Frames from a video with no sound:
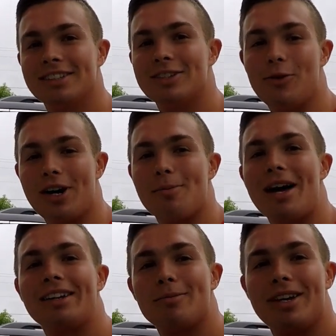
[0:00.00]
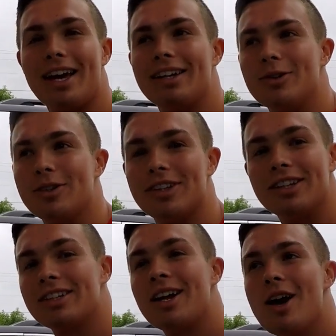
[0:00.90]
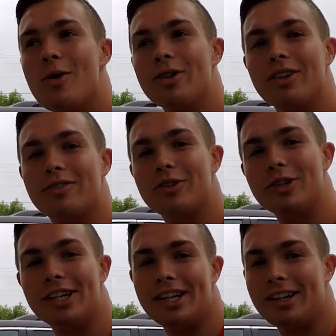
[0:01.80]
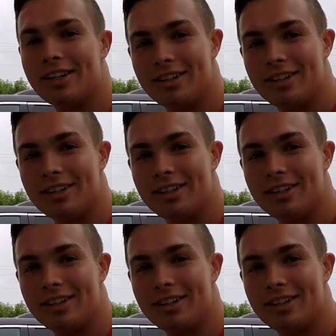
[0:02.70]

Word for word: So we're gonna make some gains with this with this food here.